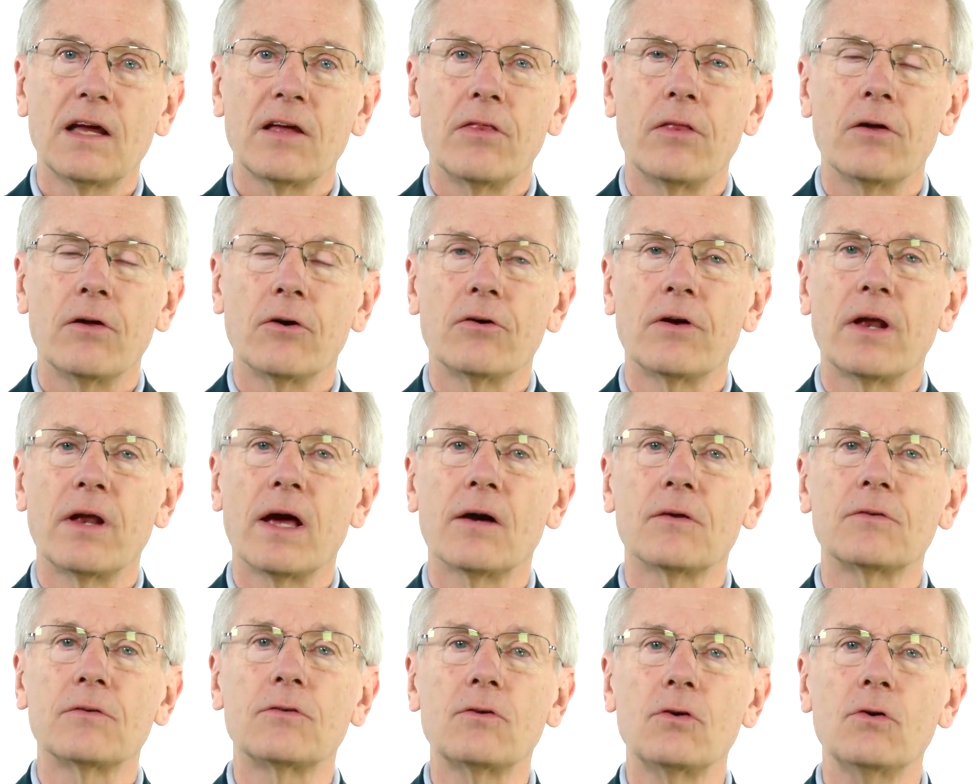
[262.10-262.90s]
there are
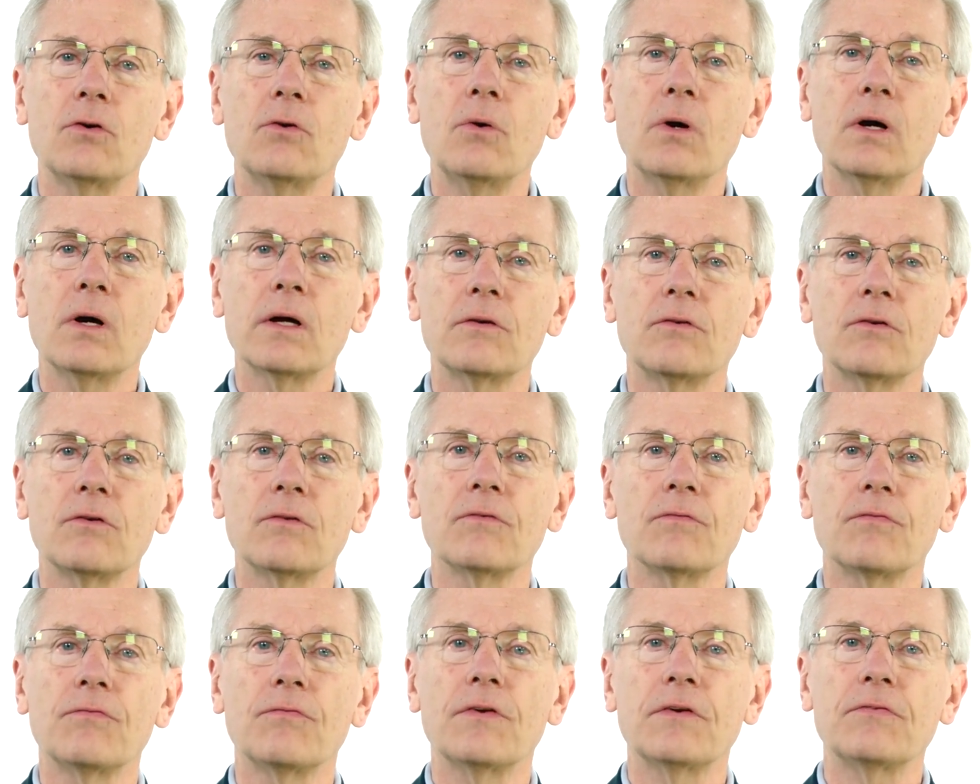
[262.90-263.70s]
now
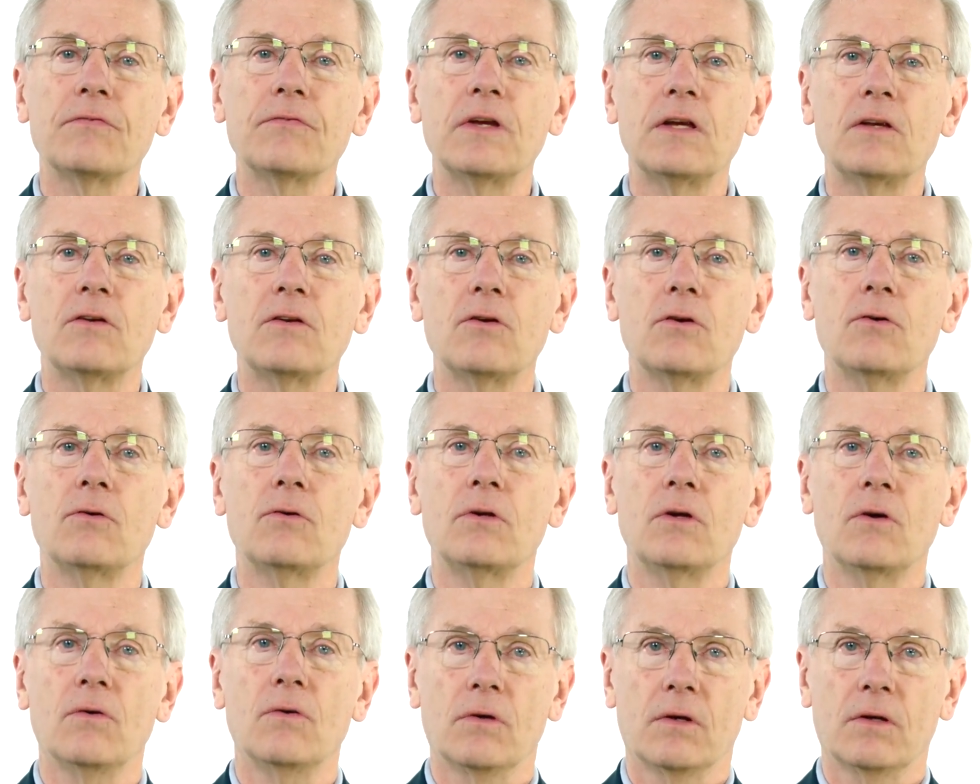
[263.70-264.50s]
252
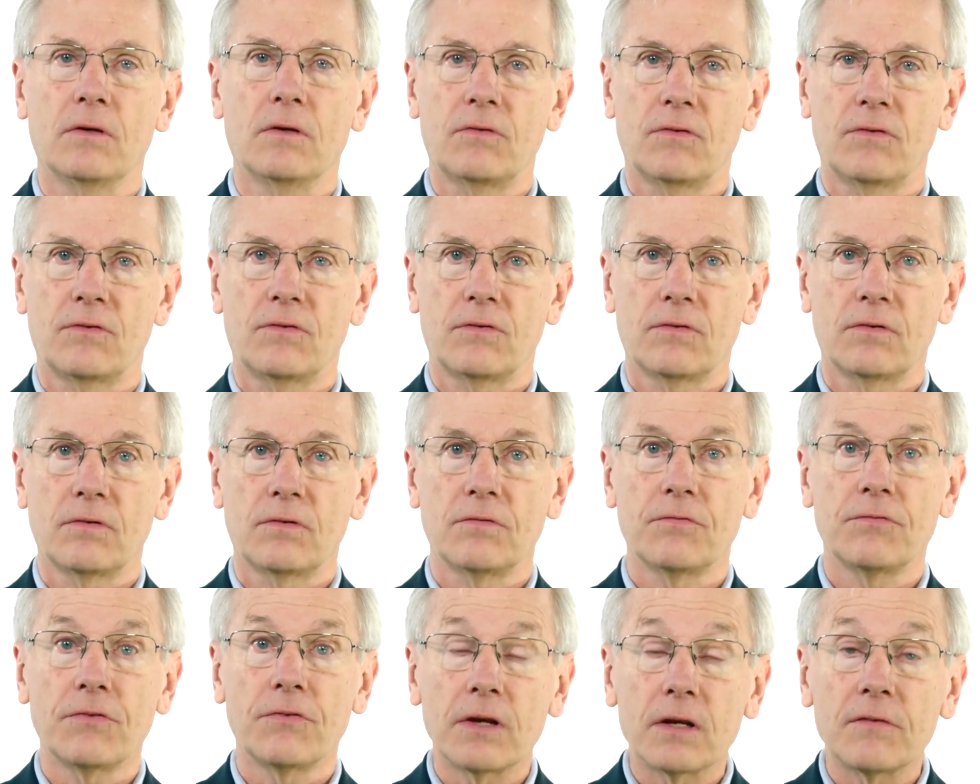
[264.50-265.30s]
units,
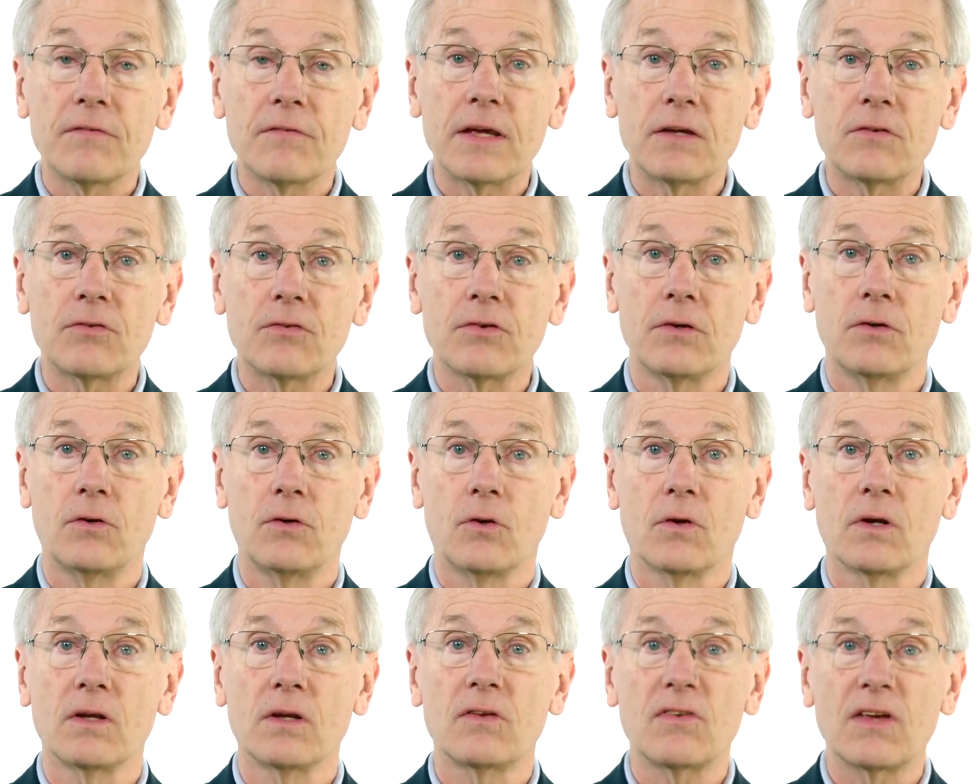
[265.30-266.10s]
Funovation
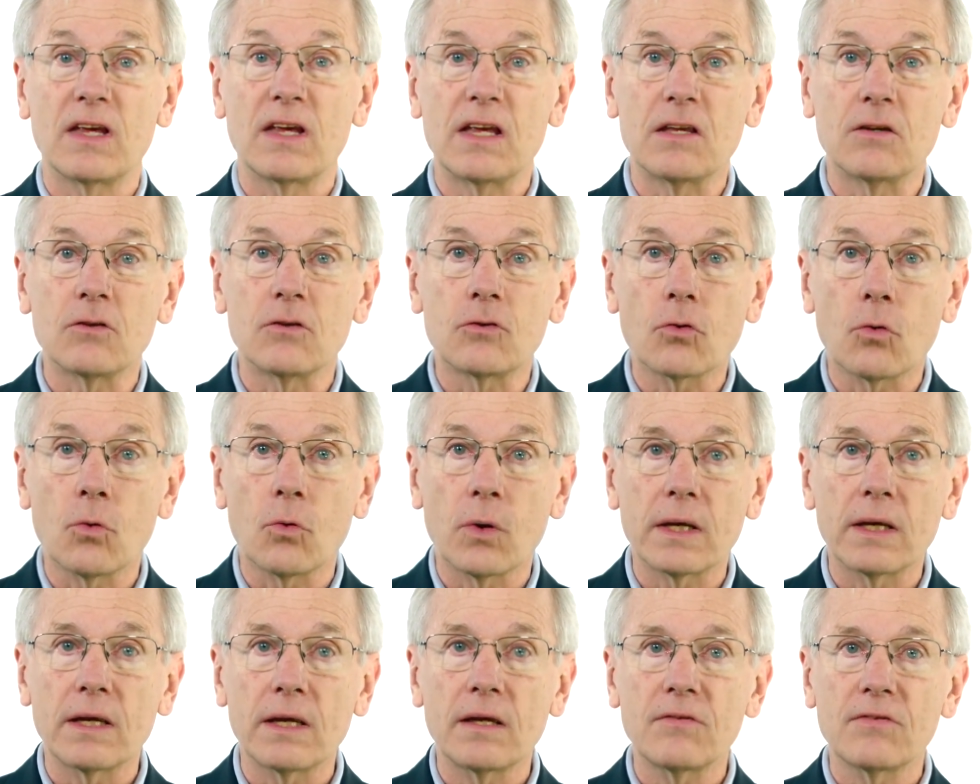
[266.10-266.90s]
units, in
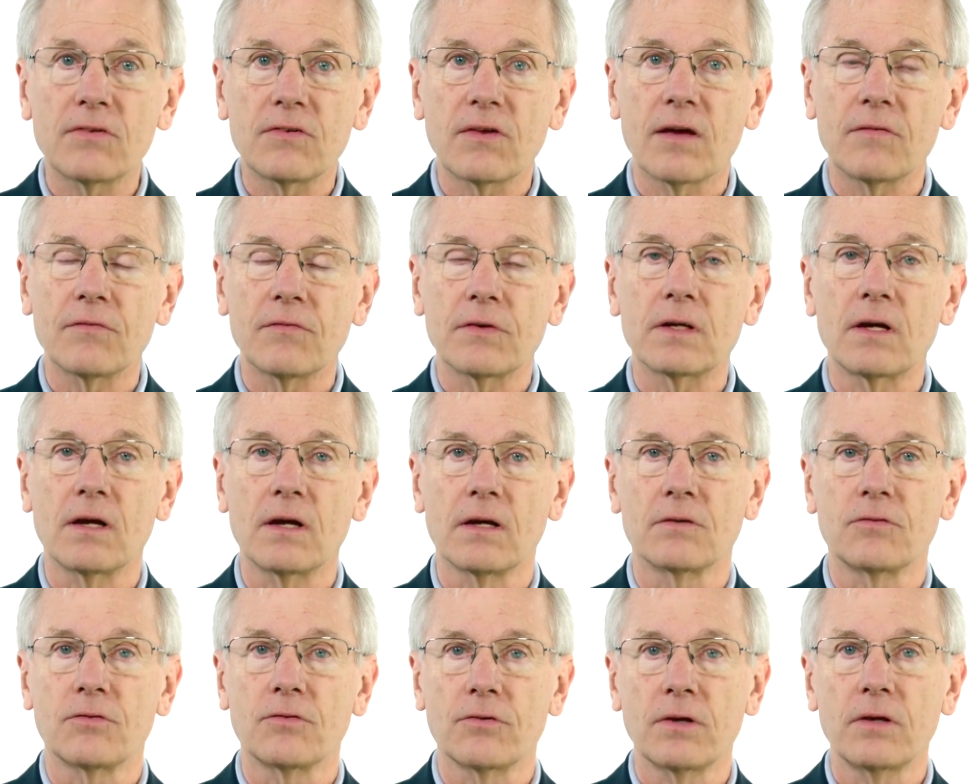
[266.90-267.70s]
27
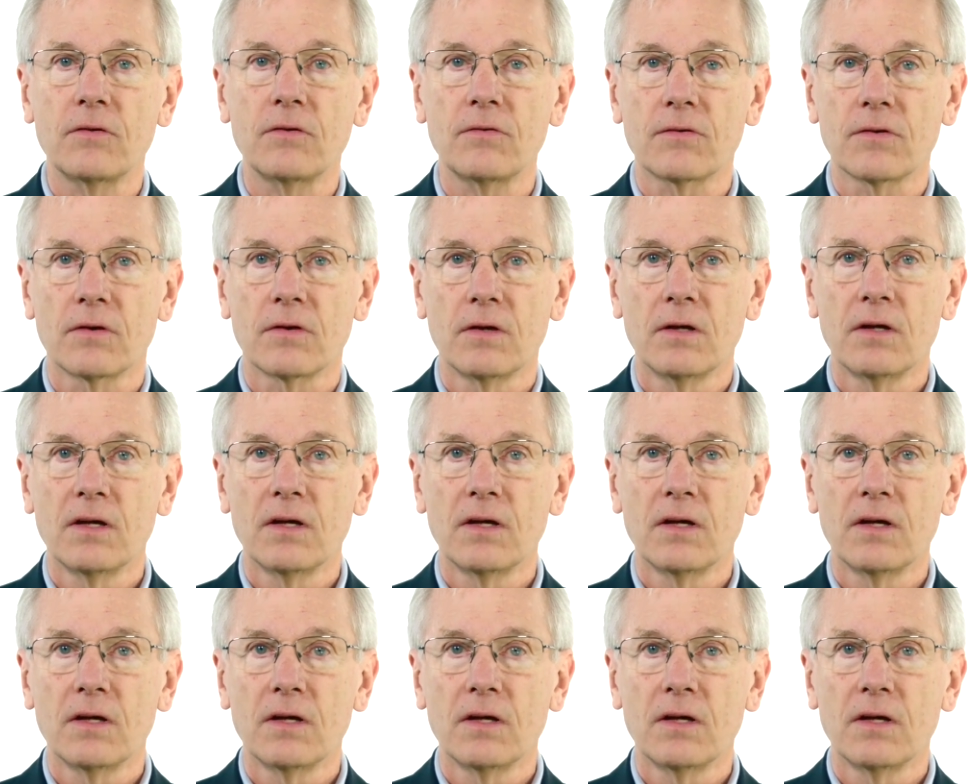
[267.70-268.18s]
countries.